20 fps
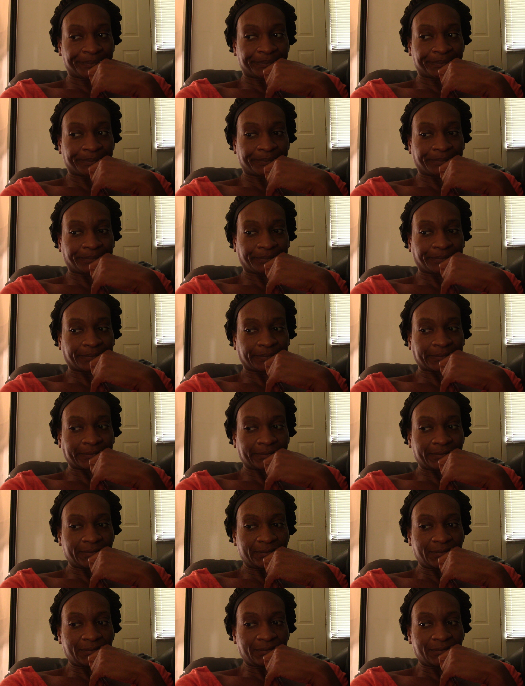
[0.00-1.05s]

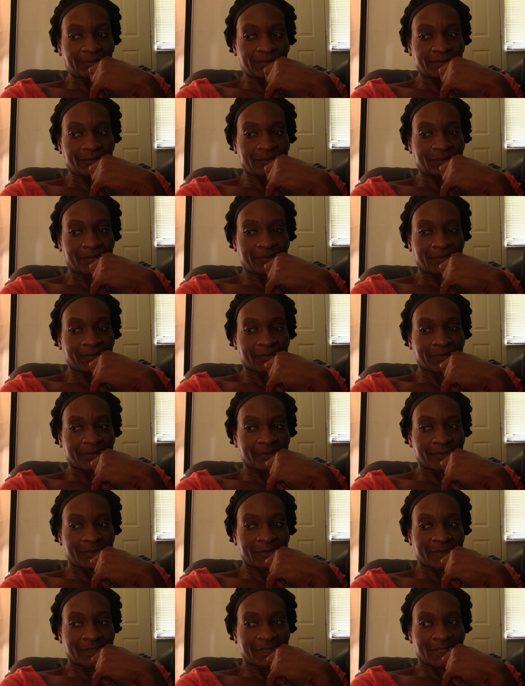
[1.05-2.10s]

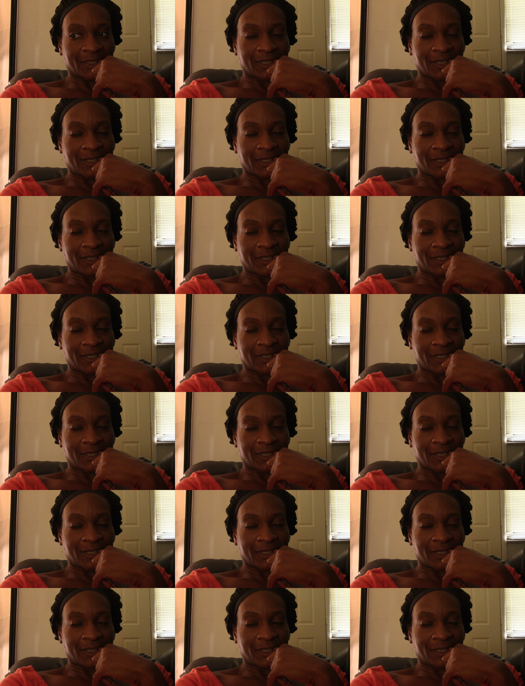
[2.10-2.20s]
[no speech]